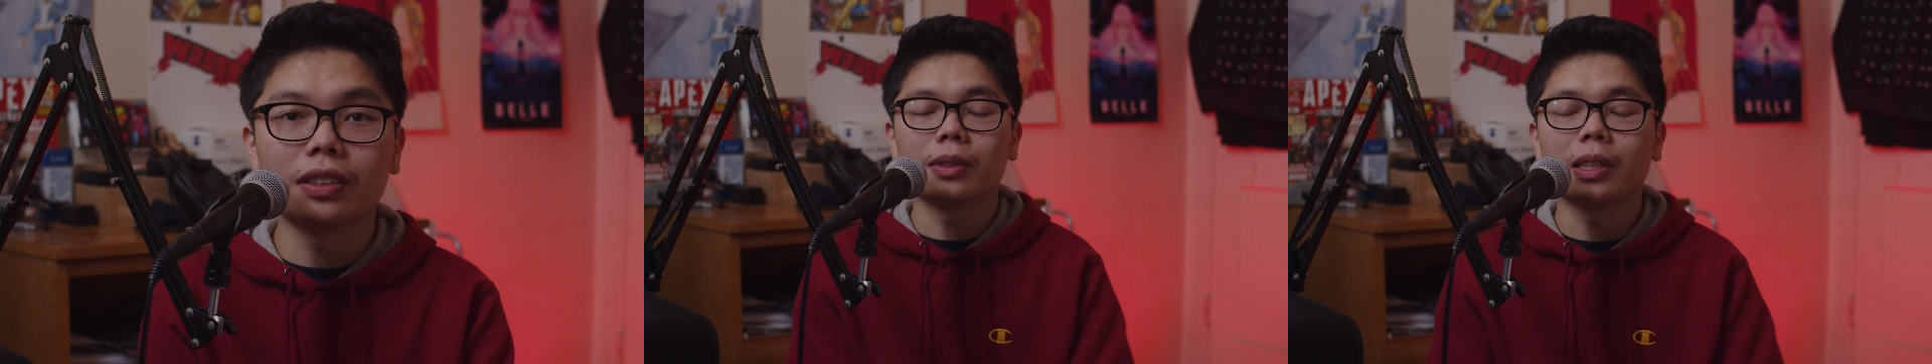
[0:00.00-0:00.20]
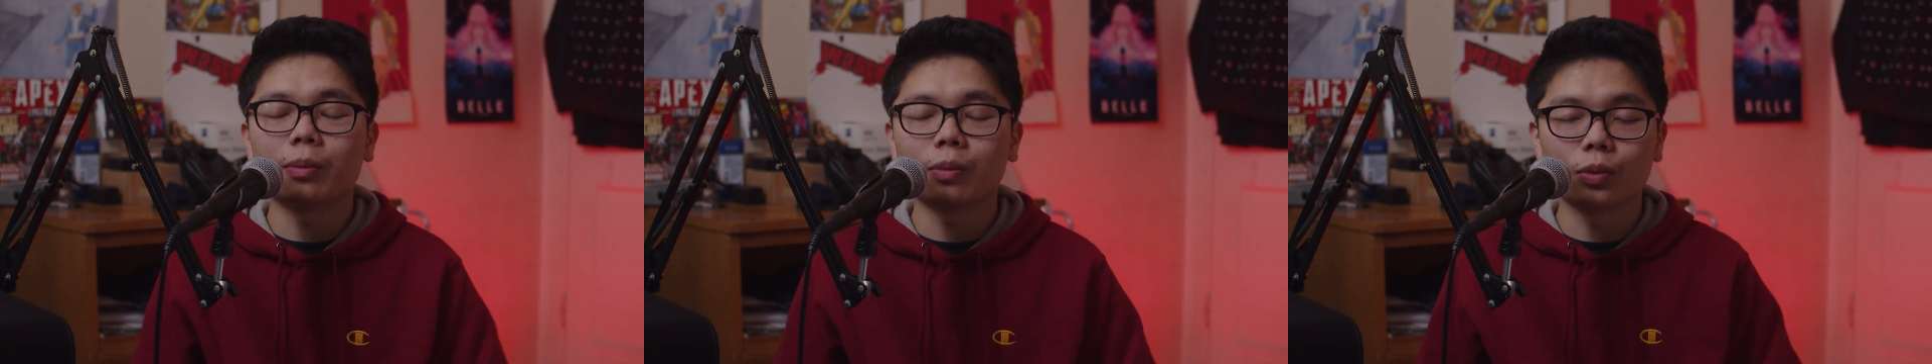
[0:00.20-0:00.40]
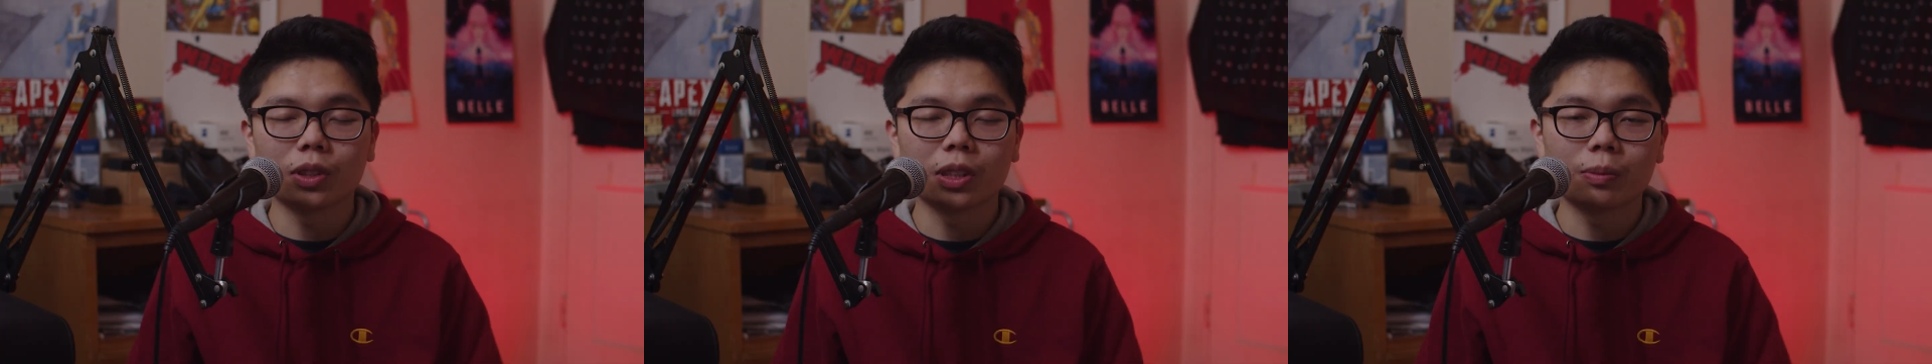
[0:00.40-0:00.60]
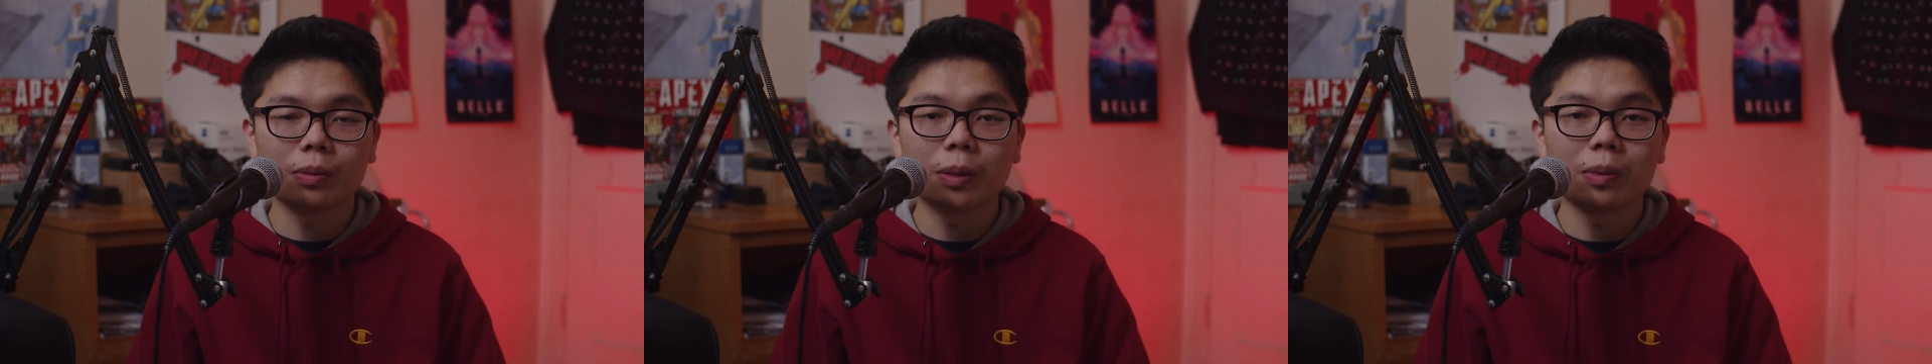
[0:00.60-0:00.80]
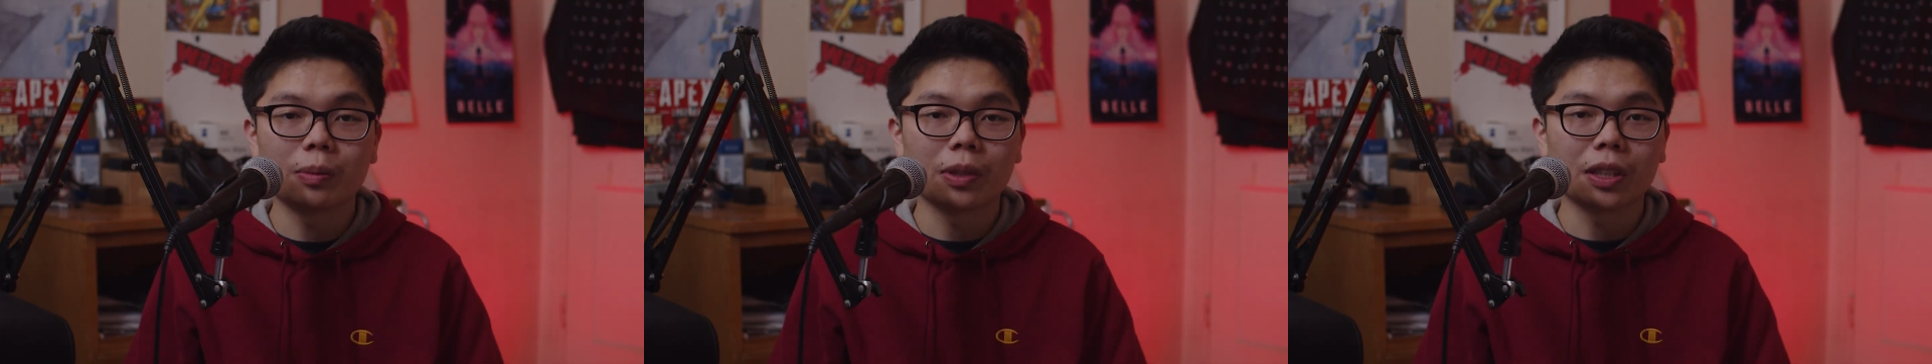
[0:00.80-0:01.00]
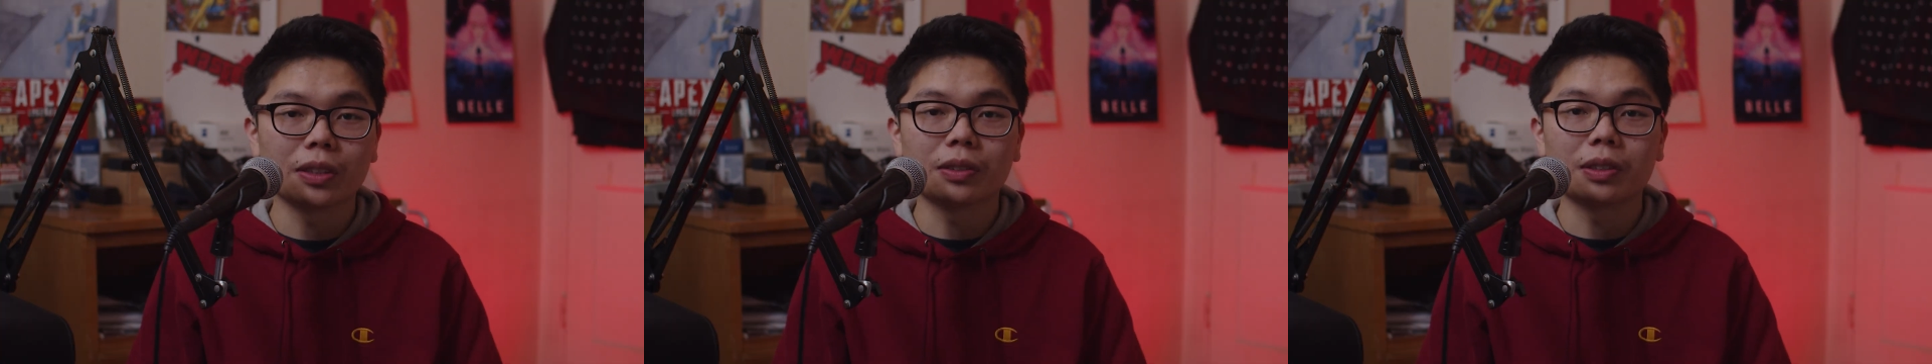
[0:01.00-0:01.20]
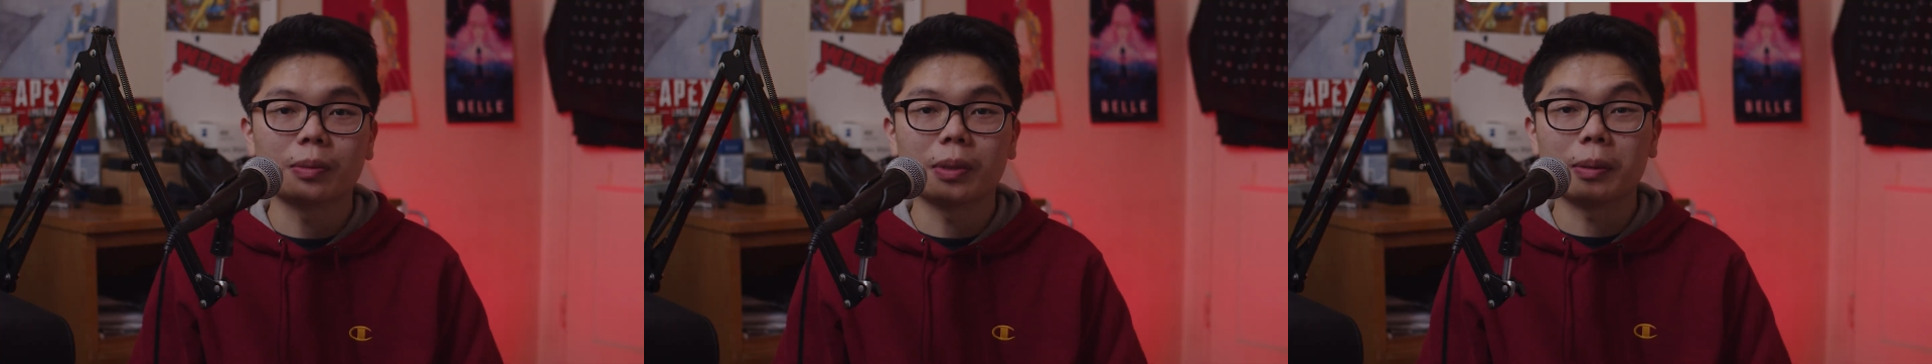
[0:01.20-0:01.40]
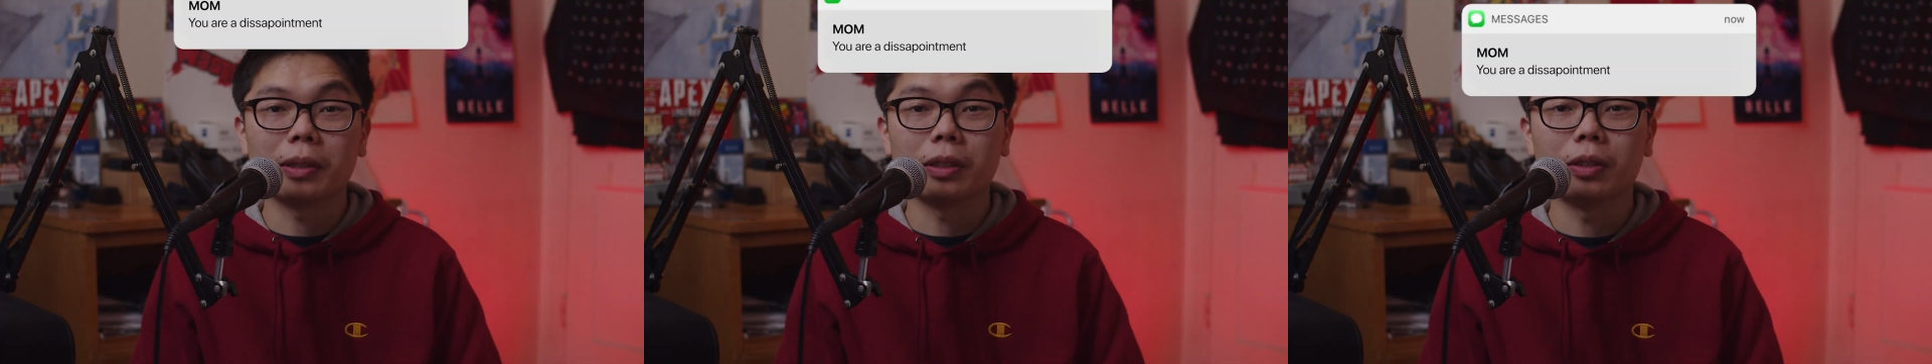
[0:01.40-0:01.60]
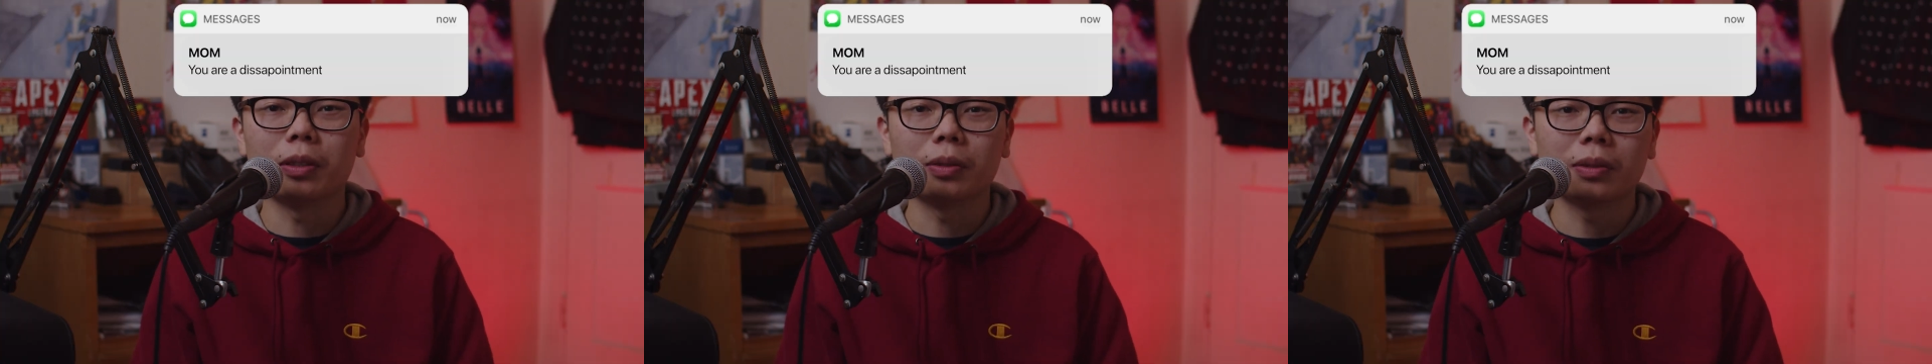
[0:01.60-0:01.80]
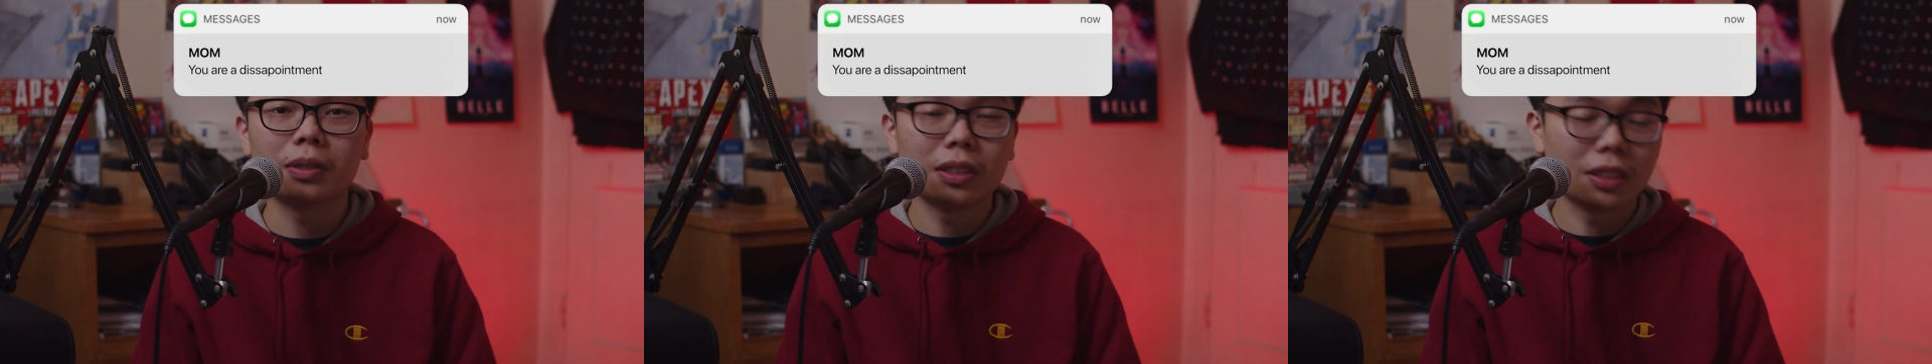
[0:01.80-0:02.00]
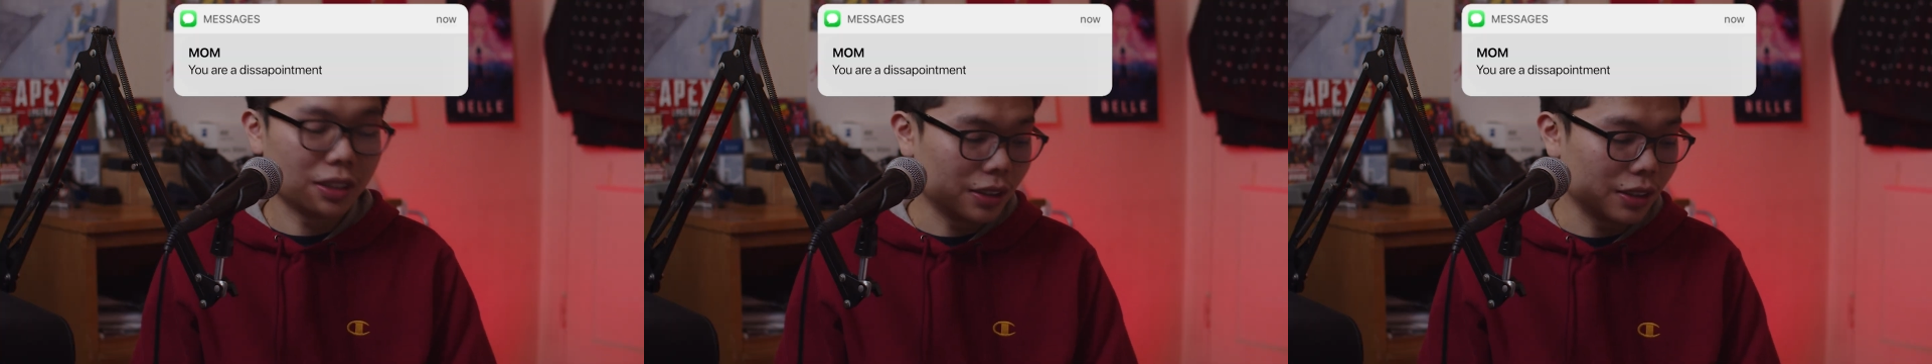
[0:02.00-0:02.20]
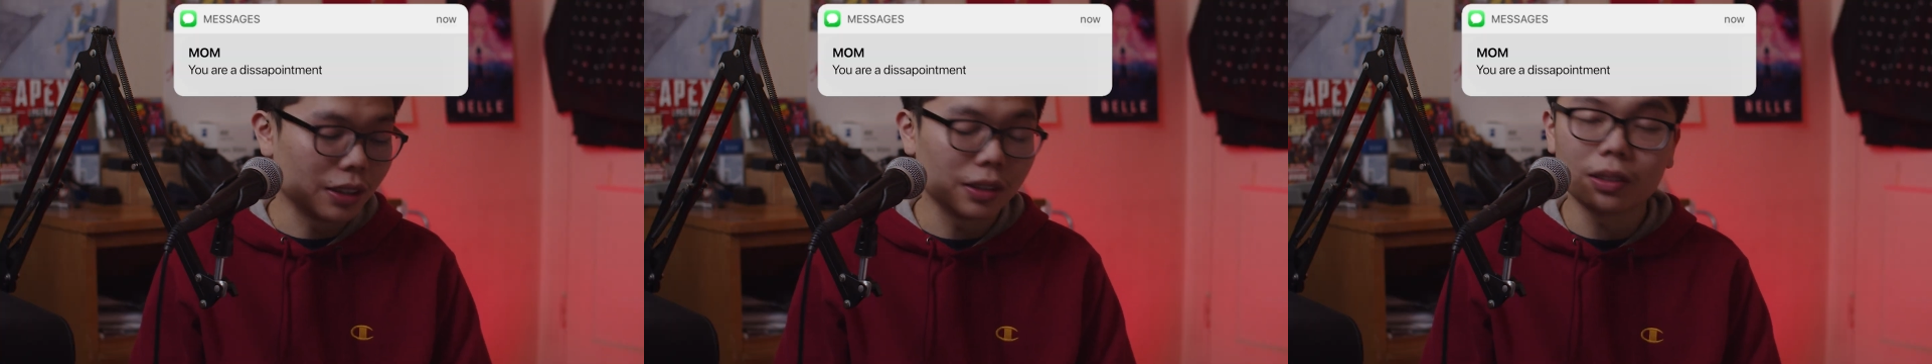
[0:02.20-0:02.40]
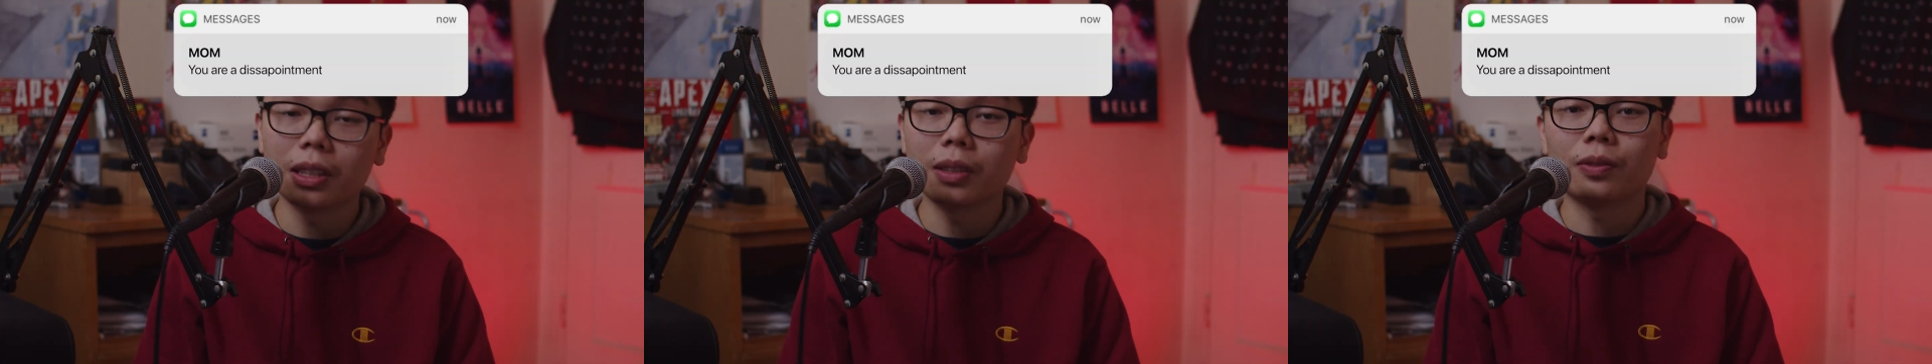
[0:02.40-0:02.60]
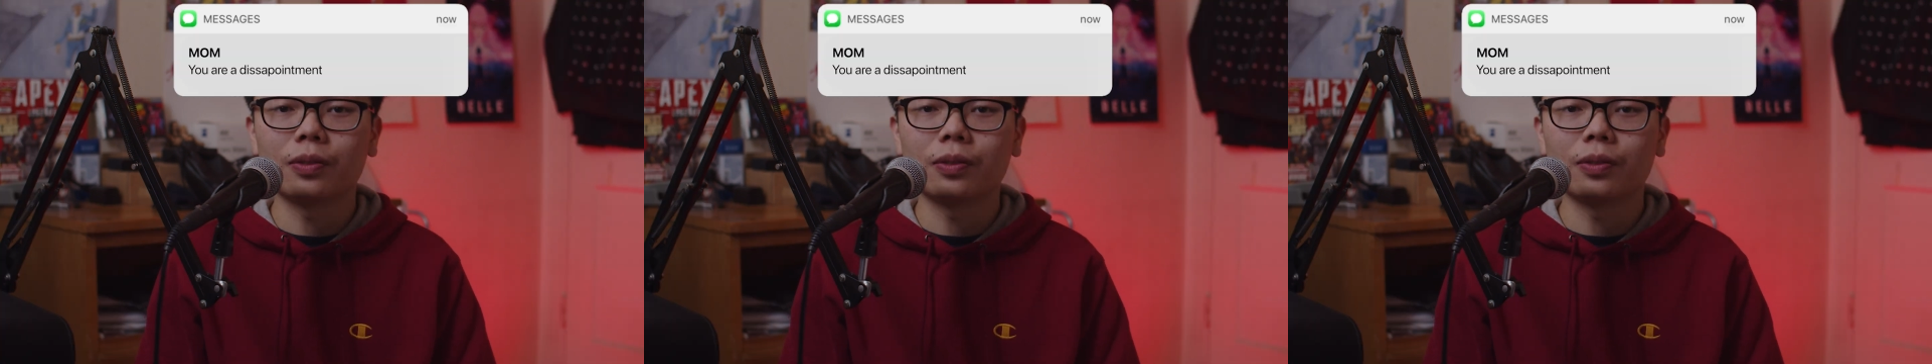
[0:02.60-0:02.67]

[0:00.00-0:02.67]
That really made me paranoid about my own online